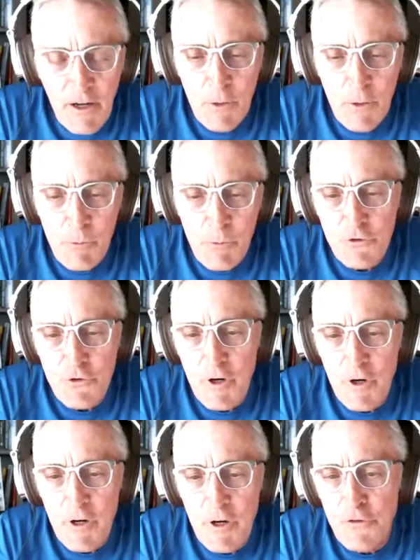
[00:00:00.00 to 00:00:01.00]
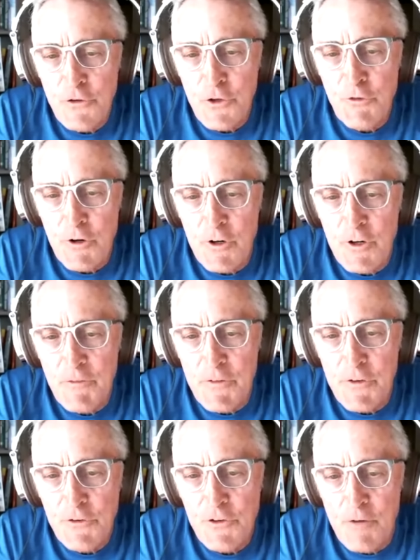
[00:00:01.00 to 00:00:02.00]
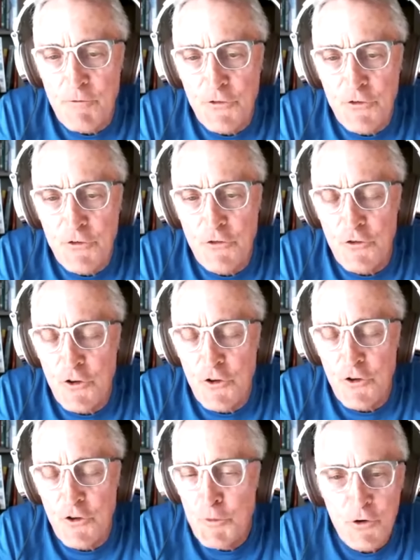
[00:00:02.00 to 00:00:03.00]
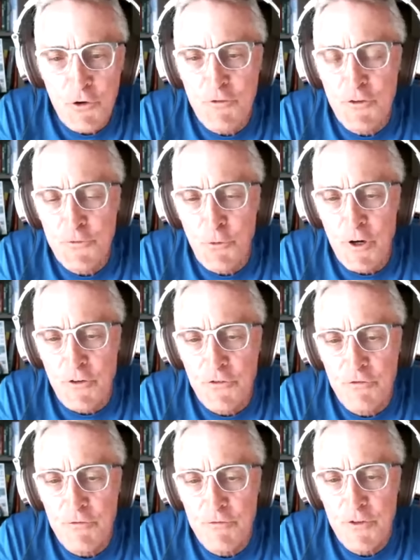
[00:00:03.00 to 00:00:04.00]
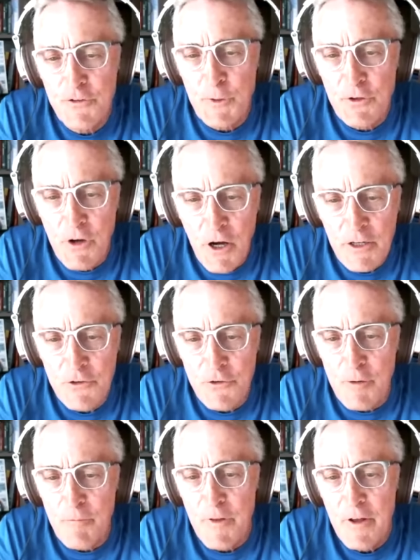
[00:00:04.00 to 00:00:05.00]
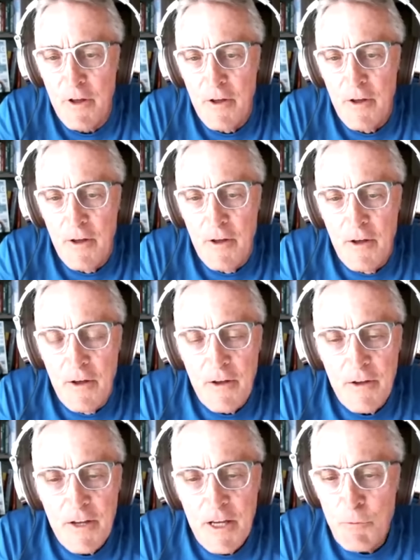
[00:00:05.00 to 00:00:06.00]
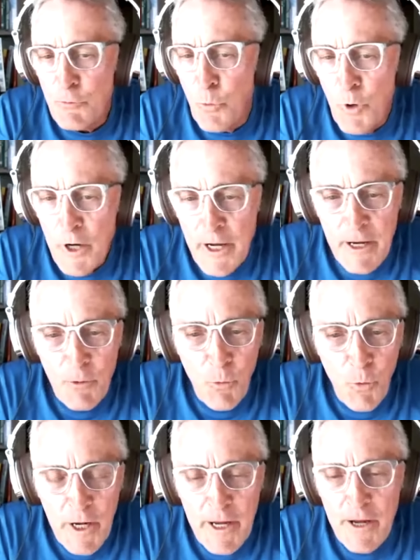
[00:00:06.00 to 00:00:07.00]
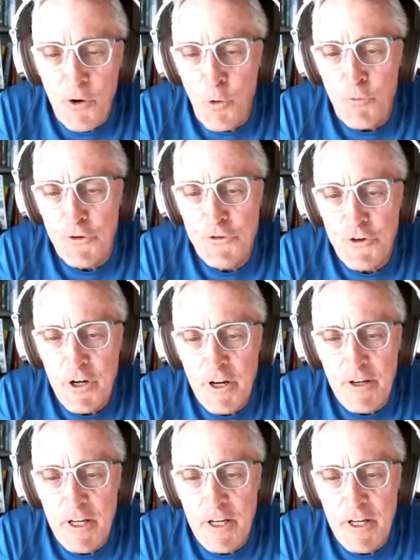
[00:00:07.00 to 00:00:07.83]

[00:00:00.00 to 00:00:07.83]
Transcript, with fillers: what was going on as soon as we started having this conversation, just by the tone of his voice, just by talking to him he was way, way overtrained.